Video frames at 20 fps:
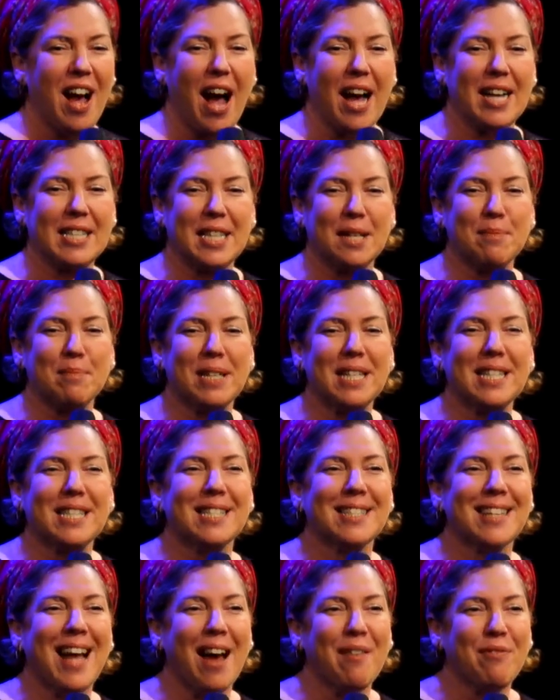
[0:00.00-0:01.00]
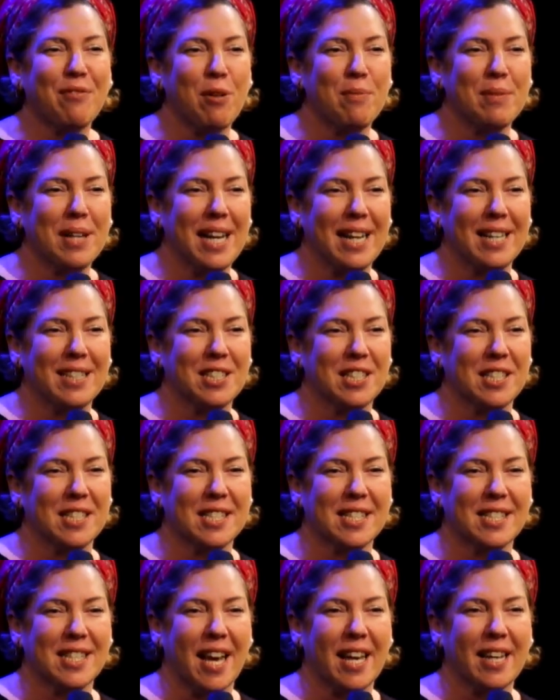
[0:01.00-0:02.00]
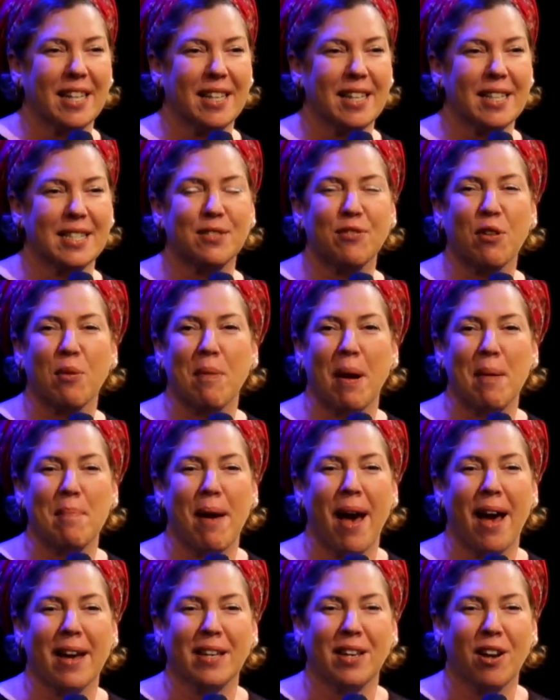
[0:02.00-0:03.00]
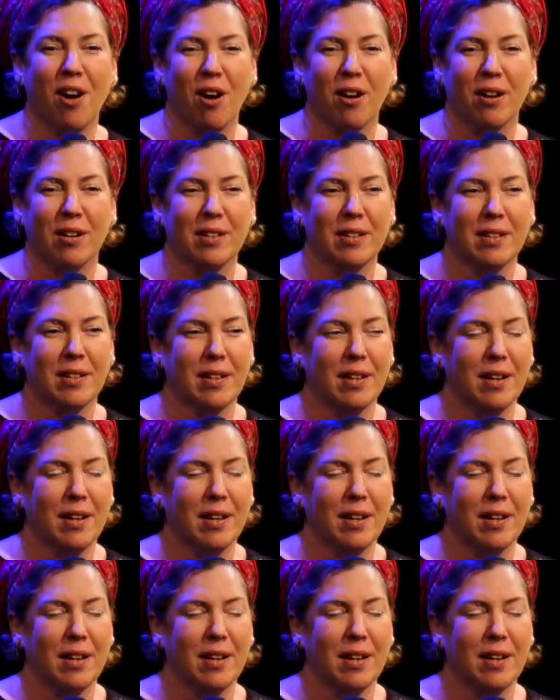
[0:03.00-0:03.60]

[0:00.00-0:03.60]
I said, "But it's not from an ancient site. It's from my backyard."